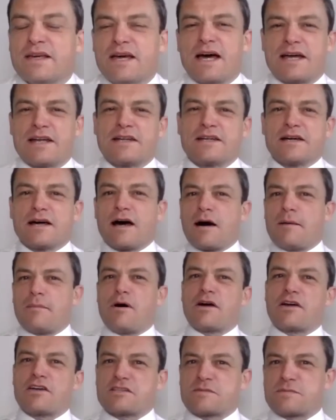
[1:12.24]
And are
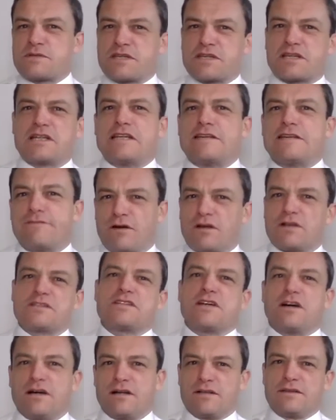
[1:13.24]
markets particularly
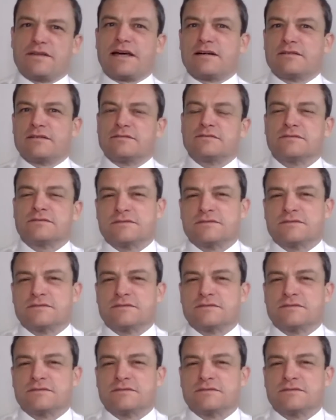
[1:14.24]
volatile now?